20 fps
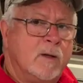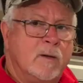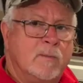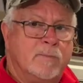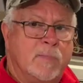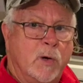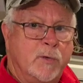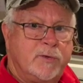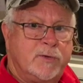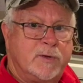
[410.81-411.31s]

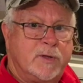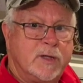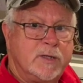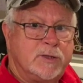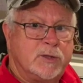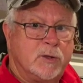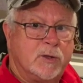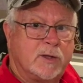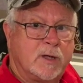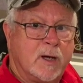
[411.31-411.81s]
both of
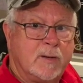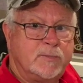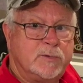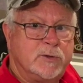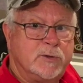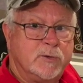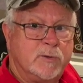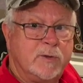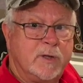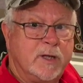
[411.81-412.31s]
these hook up
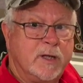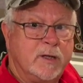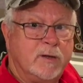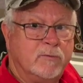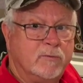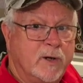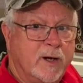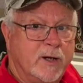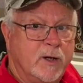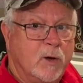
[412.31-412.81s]
to the
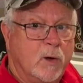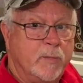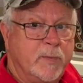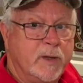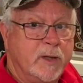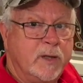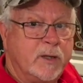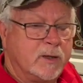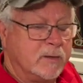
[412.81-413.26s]
Ryobi